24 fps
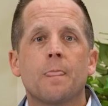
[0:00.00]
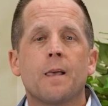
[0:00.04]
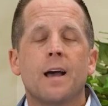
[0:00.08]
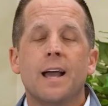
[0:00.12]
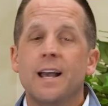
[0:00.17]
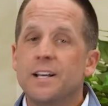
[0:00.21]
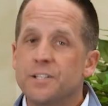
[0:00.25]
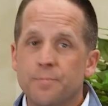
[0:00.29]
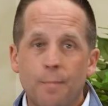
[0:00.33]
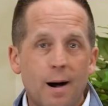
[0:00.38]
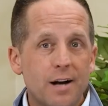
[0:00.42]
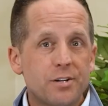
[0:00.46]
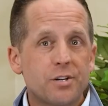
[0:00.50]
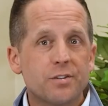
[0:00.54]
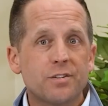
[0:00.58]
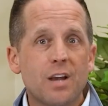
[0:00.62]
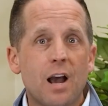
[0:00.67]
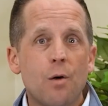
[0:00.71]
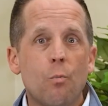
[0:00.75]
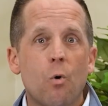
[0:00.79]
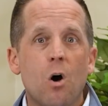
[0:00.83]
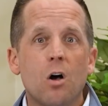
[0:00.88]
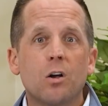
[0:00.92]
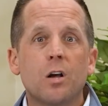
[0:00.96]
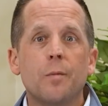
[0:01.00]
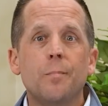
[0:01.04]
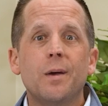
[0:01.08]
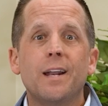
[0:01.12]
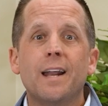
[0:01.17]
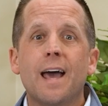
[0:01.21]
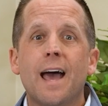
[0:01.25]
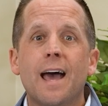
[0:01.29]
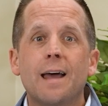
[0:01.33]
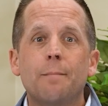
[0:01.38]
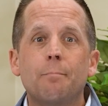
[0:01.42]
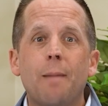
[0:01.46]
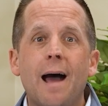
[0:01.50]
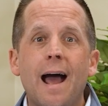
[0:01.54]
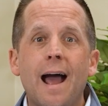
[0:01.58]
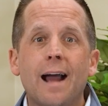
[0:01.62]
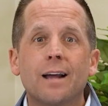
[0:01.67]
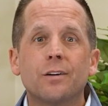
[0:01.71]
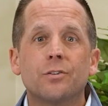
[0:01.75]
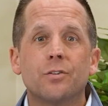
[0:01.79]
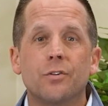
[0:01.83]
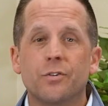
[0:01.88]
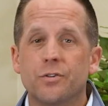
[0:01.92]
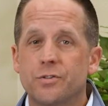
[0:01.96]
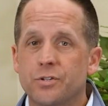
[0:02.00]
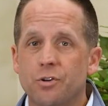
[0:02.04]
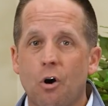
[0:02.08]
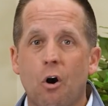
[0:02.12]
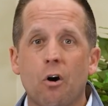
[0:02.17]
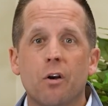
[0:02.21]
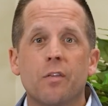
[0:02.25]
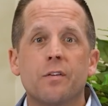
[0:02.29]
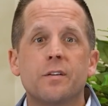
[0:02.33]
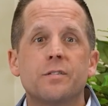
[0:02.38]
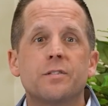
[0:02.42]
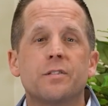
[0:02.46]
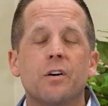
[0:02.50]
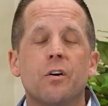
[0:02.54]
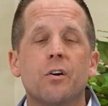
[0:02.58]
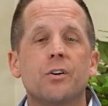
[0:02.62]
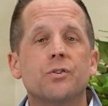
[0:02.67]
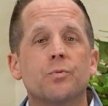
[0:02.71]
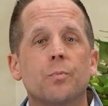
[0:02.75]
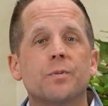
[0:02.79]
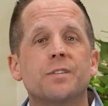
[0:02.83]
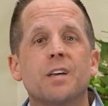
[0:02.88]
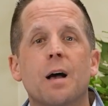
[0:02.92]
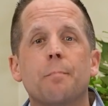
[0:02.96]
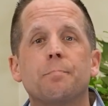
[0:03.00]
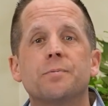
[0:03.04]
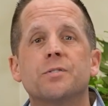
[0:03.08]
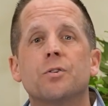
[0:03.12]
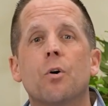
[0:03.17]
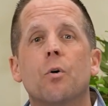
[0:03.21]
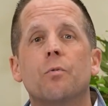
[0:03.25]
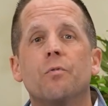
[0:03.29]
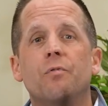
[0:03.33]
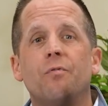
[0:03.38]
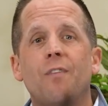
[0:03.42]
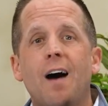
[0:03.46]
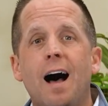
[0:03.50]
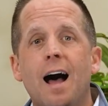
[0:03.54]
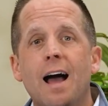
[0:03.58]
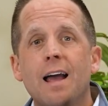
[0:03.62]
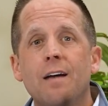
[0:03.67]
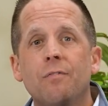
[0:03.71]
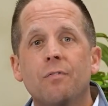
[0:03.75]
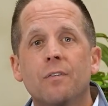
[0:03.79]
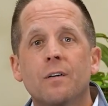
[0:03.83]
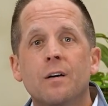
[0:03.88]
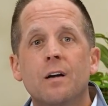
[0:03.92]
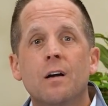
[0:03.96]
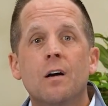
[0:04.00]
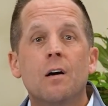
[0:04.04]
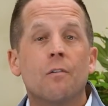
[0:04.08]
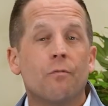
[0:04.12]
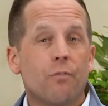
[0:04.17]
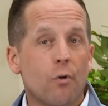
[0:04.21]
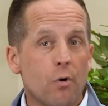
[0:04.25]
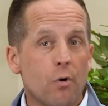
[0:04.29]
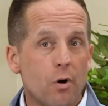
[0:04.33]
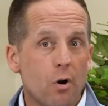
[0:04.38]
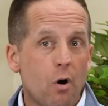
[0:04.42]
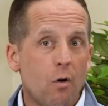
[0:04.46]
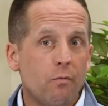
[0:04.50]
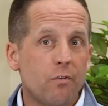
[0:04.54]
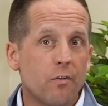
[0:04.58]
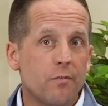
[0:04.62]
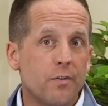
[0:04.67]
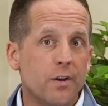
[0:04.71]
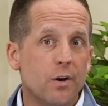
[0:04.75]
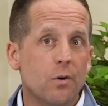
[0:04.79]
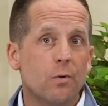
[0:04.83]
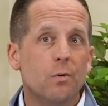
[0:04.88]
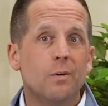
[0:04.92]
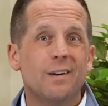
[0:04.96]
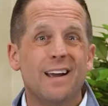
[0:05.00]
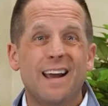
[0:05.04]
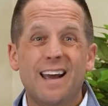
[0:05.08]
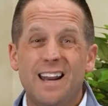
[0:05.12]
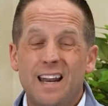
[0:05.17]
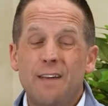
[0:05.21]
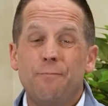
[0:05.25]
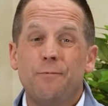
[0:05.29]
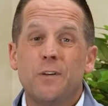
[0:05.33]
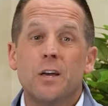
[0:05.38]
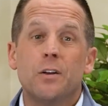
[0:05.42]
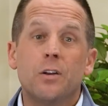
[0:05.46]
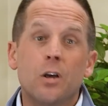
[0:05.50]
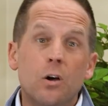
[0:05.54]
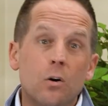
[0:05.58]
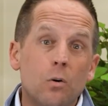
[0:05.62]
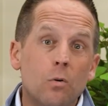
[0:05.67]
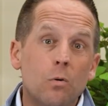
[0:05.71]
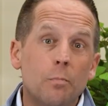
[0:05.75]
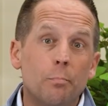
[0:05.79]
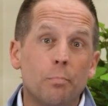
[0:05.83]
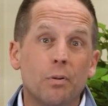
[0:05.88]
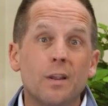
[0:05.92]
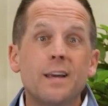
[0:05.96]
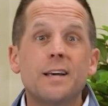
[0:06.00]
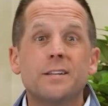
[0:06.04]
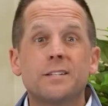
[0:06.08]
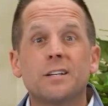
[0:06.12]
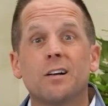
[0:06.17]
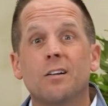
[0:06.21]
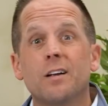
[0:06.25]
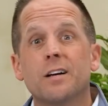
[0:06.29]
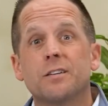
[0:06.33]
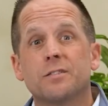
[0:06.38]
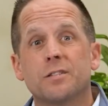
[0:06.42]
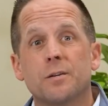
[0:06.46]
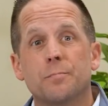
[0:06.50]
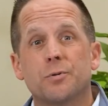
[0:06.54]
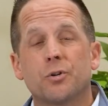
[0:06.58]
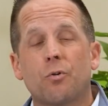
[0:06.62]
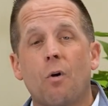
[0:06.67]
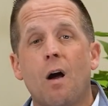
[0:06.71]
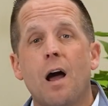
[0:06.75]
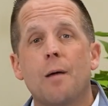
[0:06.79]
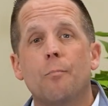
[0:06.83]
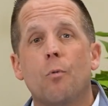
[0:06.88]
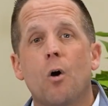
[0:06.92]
As much as I welcome you to head back to the start of this series with episode 5 for an overview, and if you do, please click subscribe